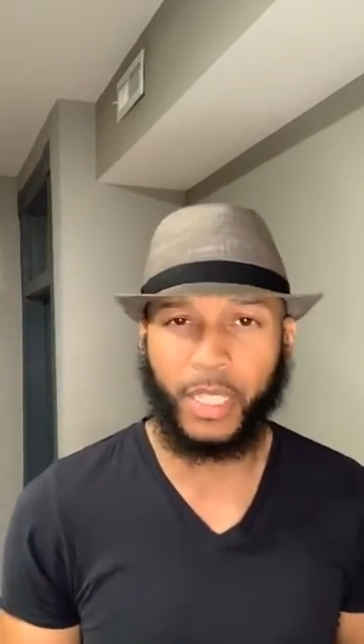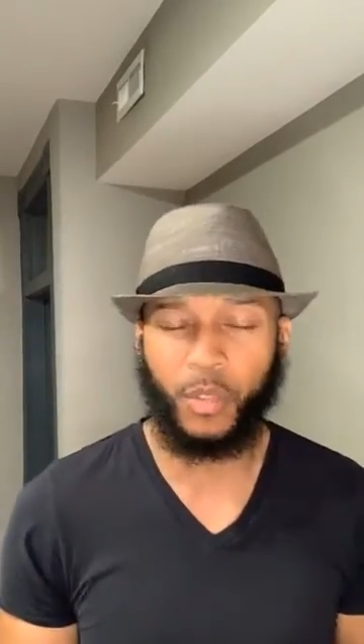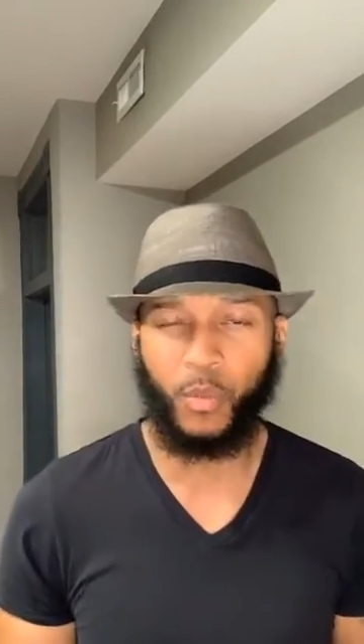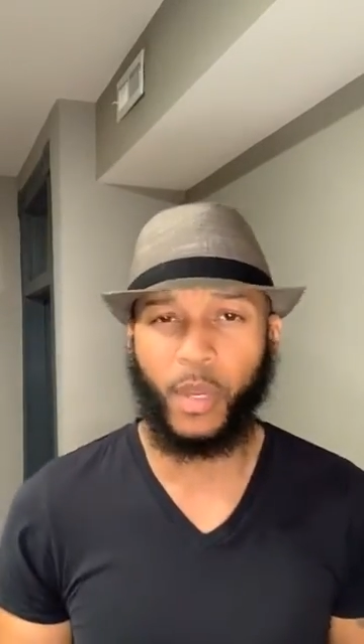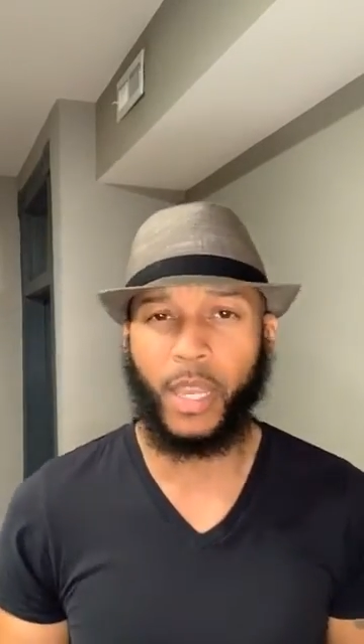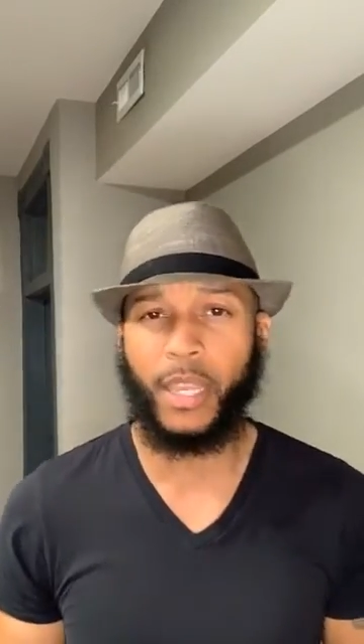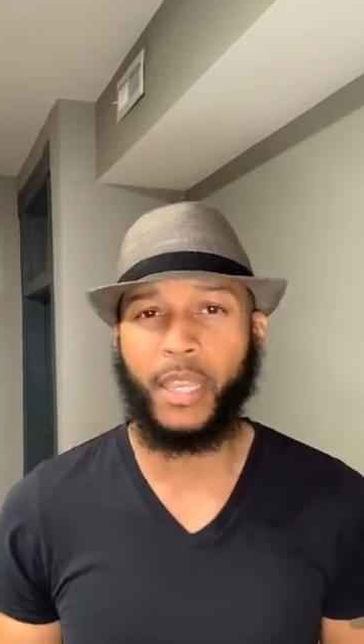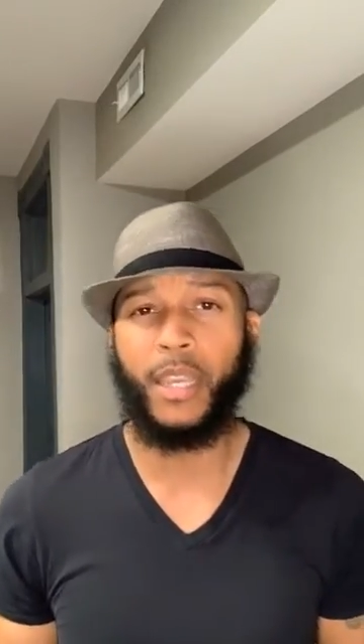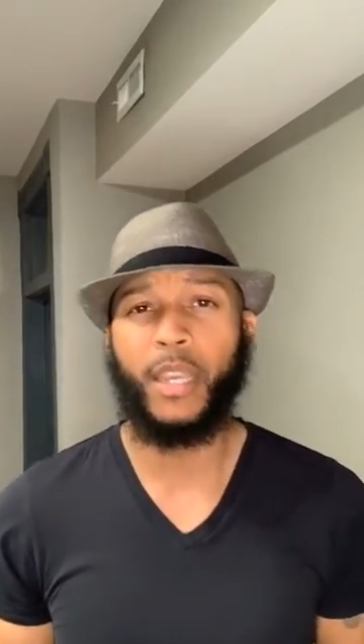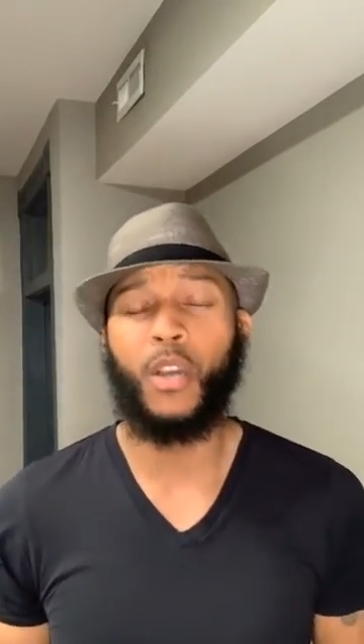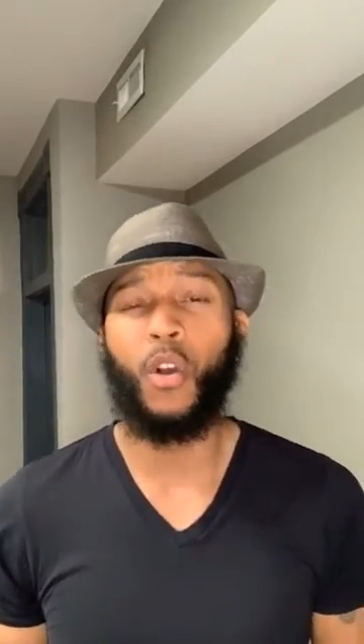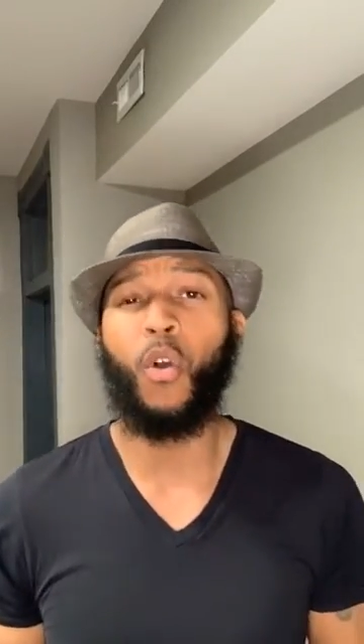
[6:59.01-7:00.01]
in a way,
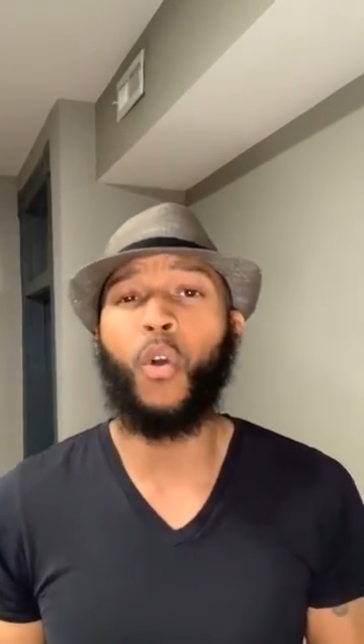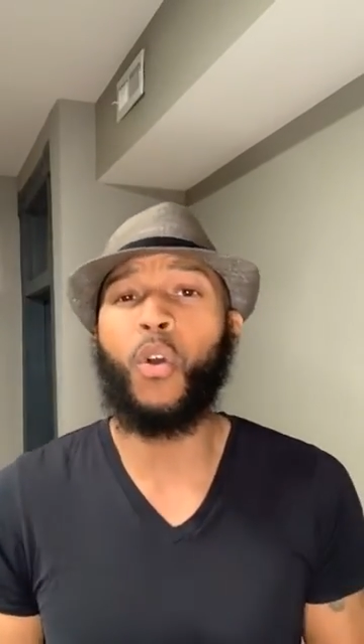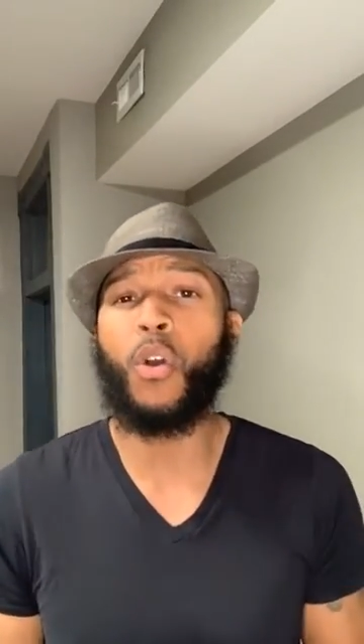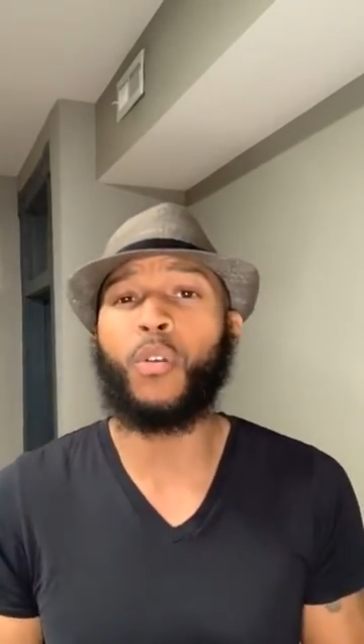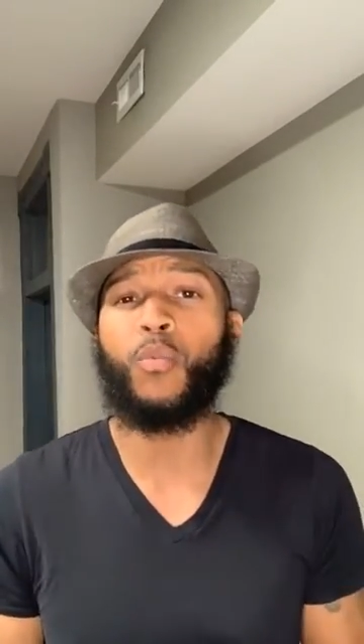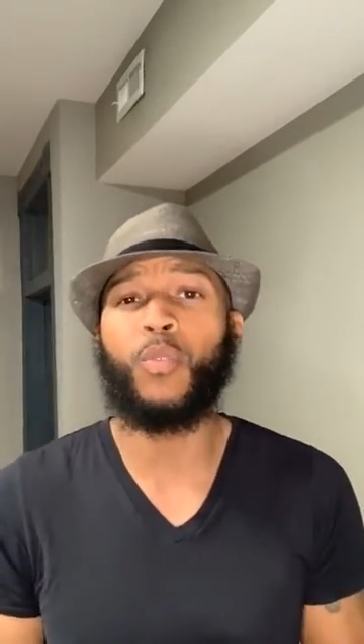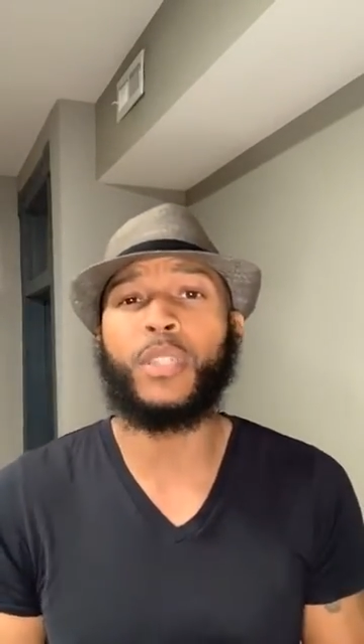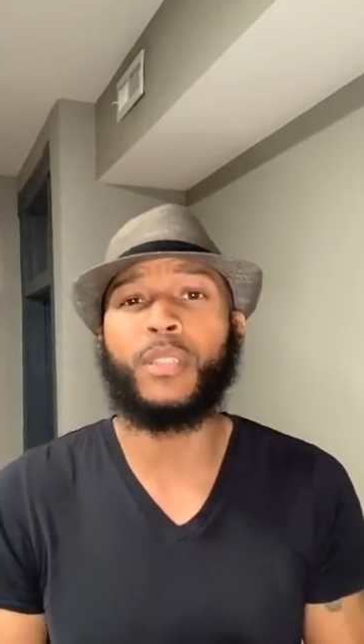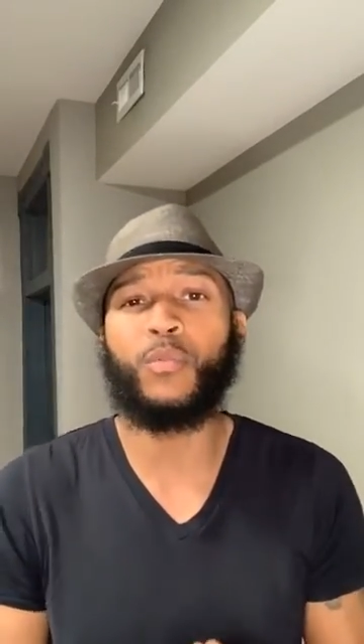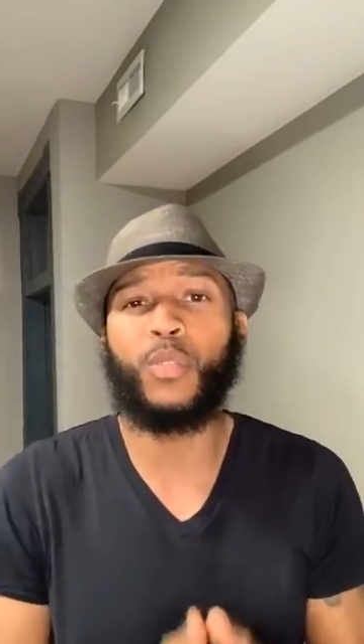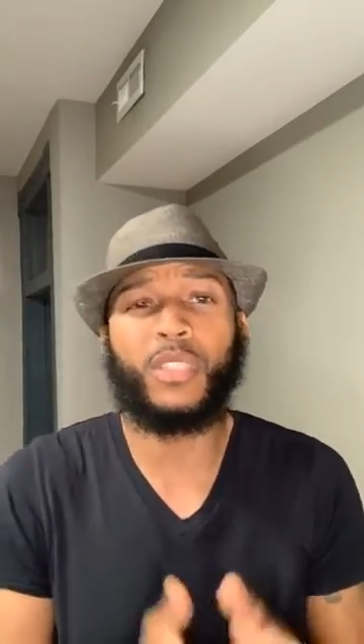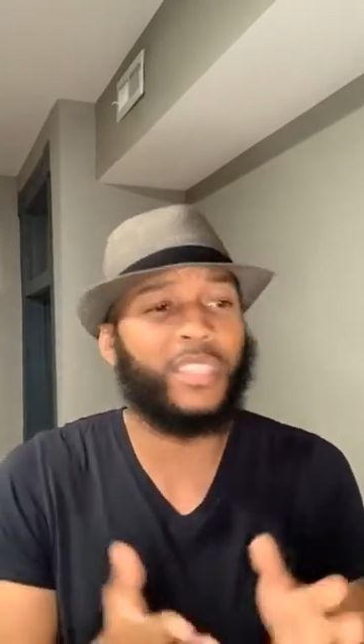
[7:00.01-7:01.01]
or
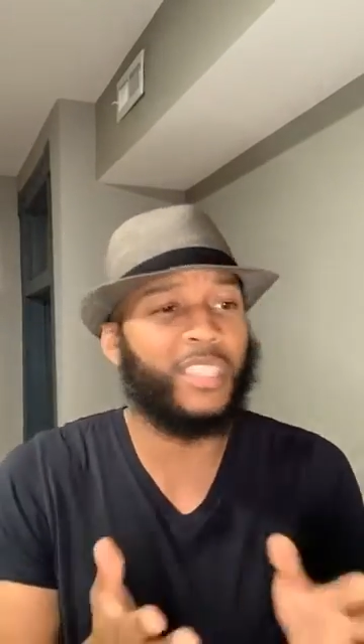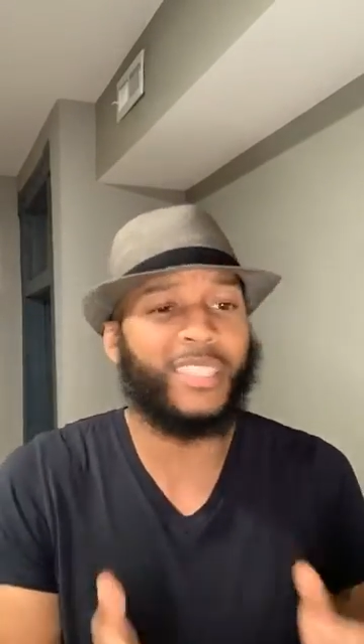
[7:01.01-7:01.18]
was